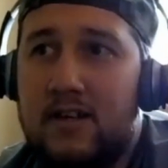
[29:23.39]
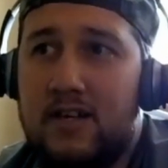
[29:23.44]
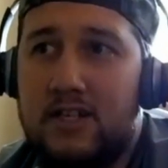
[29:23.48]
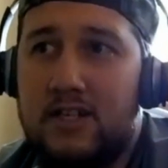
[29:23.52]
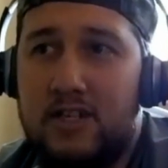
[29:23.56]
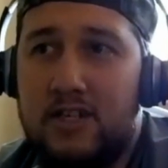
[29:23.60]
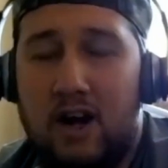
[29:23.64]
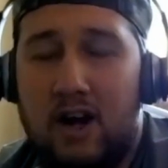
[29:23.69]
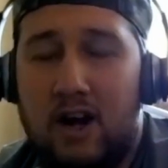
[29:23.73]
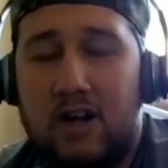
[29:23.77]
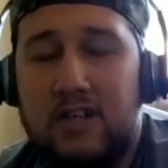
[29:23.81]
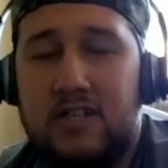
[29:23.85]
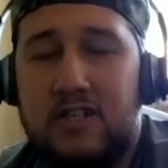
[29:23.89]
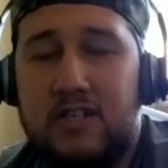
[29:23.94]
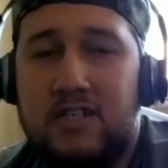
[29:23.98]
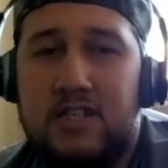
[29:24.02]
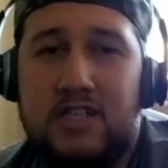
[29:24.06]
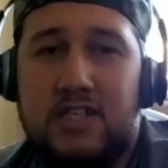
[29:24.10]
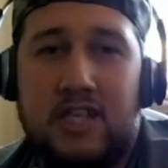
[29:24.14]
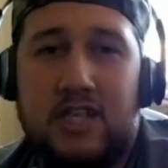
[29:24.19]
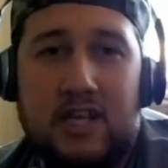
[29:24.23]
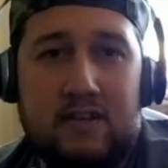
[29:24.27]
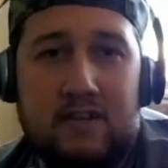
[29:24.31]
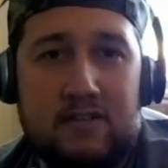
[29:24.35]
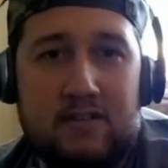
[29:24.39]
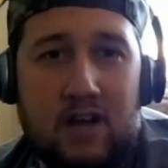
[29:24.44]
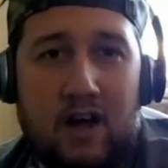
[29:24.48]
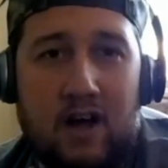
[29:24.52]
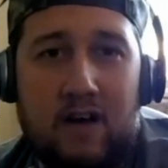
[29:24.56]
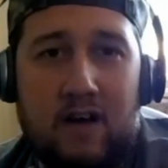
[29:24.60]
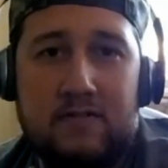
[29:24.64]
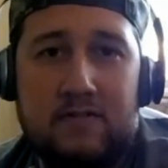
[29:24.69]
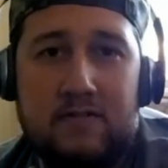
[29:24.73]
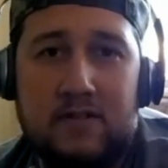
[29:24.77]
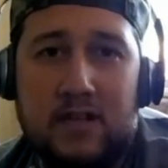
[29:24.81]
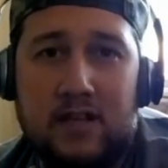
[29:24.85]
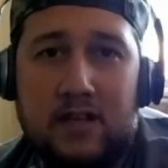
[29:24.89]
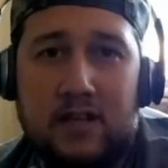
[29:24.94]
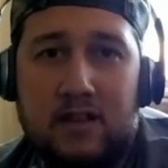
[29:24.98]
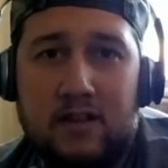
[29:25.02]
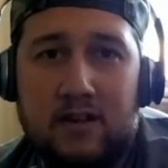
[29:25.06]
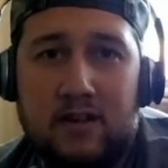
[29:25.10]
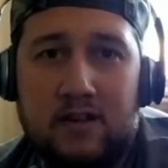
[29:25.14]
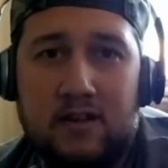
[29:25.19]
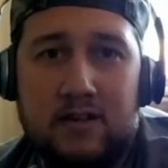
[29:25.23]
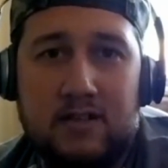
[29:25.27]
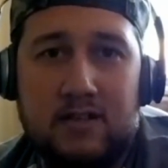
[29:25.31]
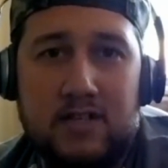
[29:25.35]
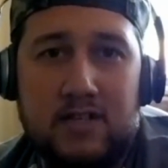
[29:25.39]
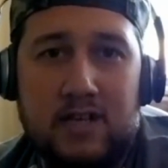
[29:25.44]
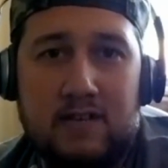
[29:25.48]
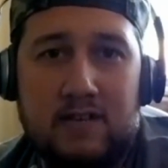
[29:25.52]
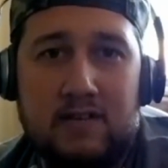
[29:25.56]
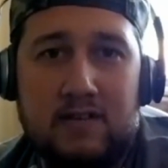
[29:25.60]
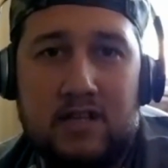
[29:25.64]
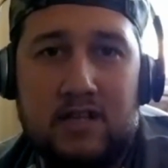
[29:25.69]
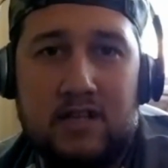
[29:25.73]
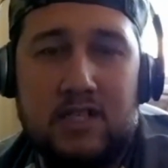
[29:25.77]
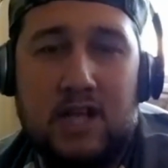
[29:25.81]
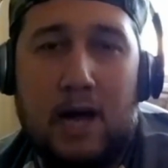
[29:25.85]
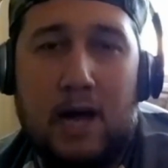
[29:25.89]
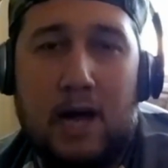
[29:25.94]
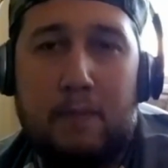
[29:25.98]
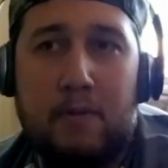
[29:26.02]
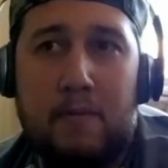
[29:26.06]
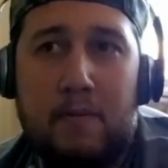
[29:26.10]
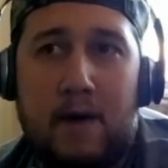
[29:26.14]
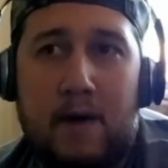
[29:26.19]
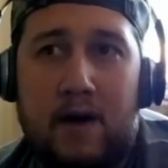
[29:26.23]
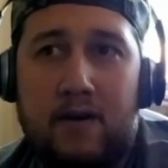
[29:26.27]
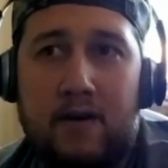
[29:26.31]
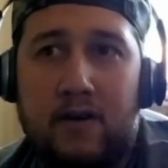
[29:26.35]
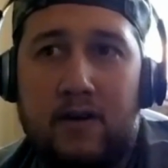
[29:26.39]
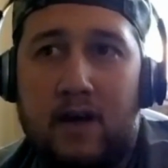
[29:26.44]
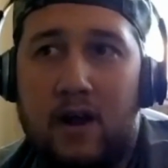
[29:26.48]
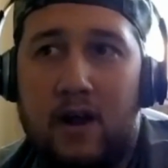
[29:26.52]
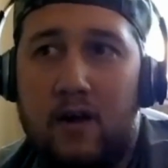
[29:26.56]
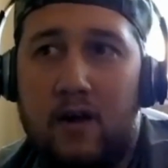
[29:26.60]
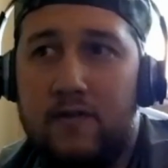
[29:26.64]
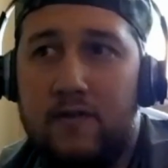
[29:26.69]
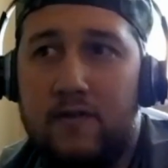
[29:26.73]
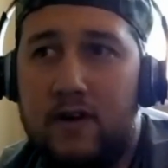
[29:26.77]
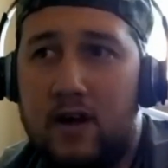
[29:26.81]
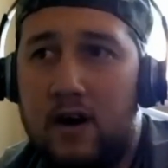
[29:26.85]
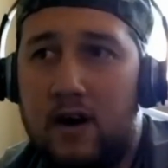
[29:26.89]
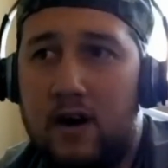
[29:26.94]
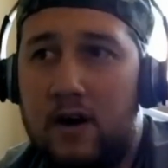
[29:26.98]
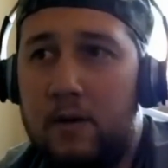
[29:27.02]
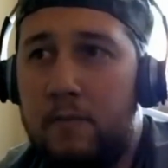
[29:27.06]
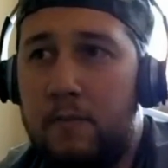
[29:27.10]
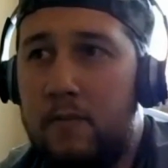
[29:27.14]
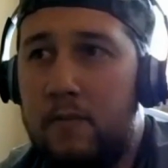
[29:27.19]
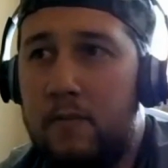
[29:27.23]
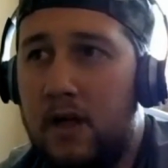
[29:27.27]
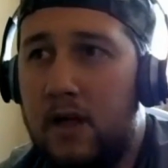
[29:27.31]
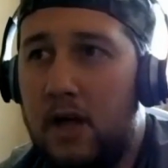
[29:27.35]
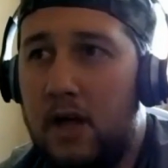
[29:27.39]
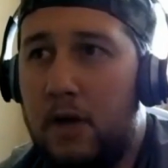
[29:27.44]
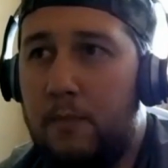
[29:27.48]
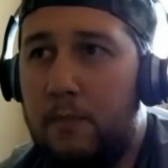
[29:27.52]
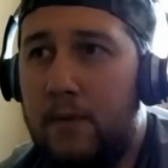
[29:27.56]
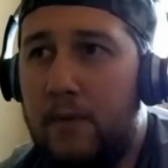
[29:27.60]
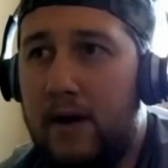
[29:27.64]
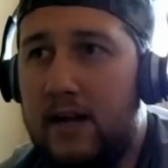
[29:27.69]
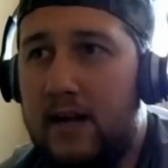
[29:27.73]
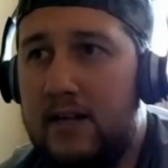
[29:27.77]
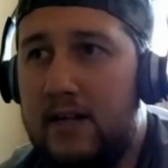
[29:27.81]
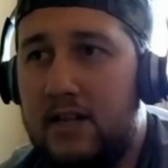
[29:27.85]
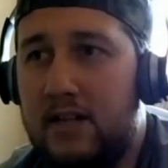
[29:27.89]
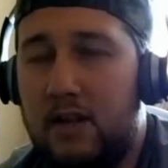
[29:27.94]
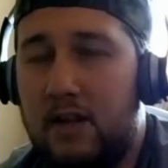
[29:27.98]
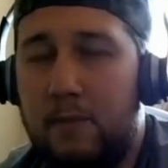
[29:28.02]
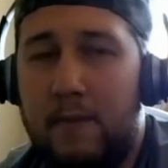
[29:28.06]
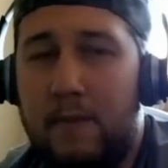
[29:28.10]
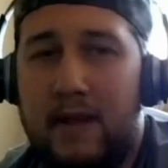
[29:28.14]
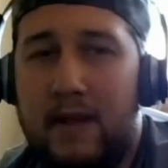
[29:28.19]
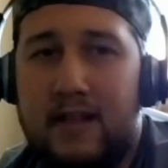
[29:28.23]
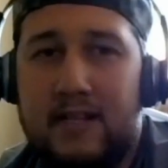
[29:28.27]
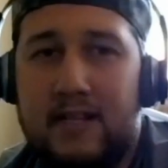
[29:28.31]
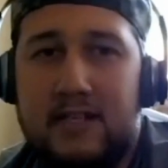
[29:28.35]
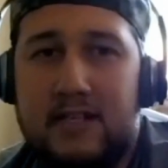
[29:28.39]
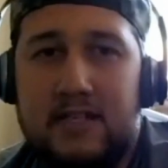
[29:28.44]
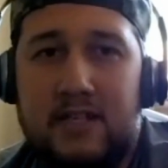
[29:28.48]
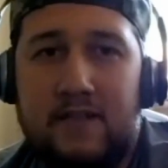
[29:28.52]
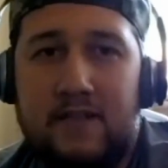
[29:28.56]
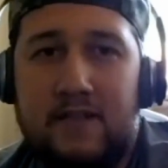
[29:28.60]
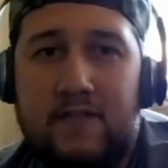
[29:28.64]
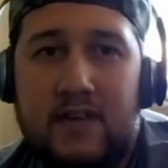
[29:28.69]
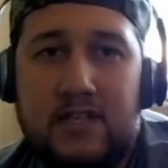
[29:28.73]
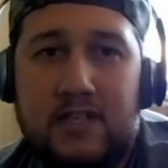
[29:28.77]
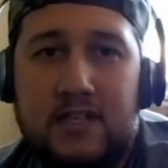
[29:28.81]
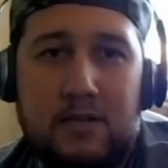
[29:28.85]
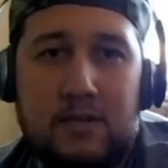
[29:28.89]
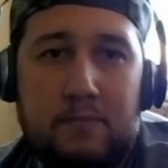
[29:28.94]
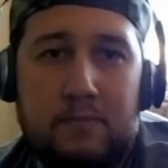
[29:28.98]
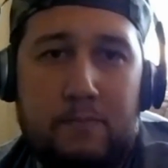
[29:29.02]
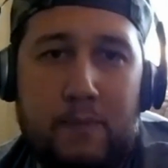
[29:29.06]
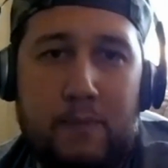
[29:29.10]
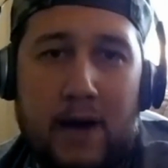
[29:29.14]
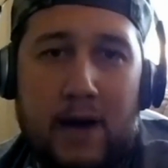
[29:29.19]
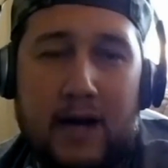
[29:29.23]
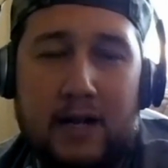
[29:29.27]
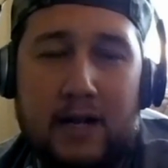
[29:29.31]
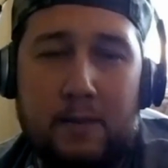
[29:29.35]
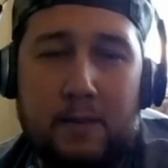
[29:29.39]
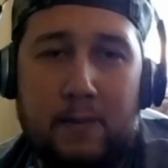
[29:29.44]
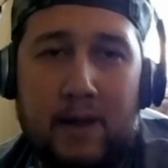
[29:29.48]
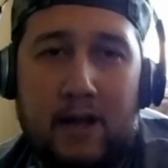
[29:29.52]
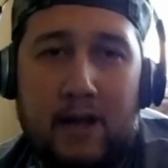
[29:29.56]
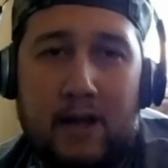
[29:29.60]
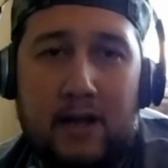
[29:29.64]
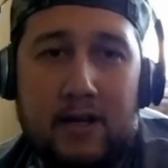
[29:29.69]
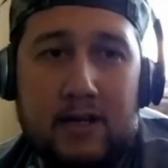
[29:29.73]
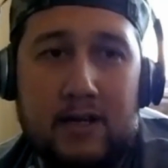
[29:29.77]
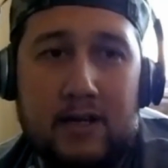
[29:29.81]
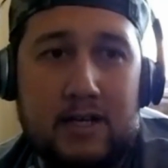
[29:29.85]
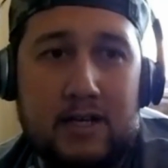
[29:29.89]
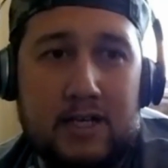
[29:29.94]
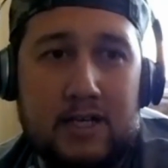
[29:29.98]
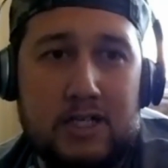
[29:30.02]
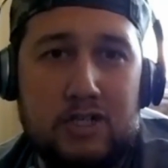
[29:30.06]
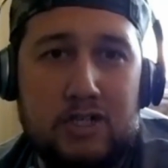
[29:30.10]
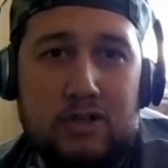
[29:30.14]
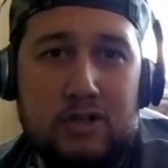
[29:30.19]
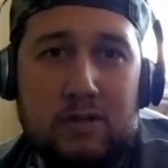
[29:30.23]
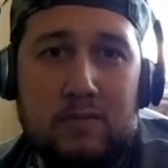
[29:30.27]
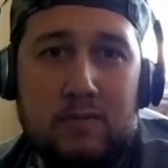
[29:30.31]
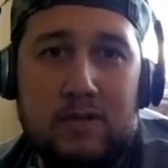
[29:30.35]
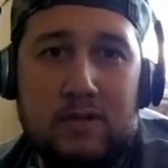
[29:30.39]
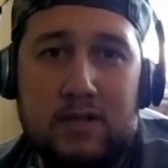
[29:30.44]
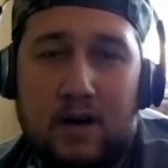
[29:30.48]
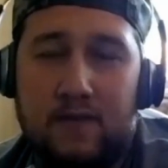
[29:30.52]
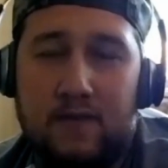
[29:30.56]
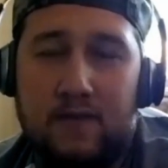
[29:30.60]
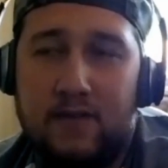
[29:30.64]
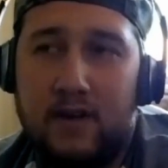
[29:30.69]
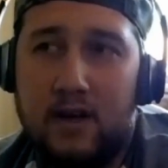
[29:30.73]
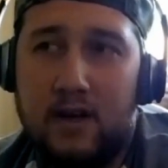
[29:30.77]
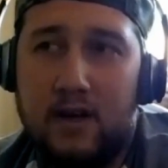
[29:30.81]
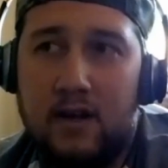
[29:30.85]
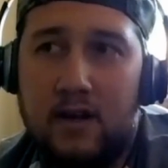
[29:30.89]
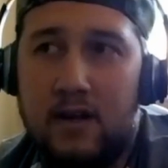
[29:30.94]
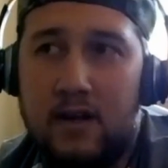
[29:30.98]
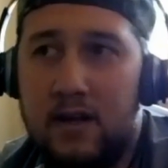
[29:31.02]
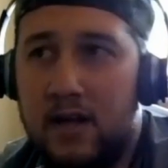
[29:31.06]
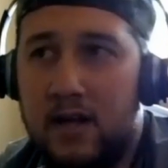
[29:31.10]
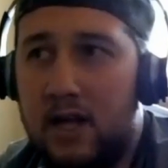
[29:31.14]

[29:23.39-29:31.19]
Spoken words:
Chargers, the Chiefs. Obviously, the Chiefs are the top of the mountain you got to overcome, but it makes this division back to being extremely tough again.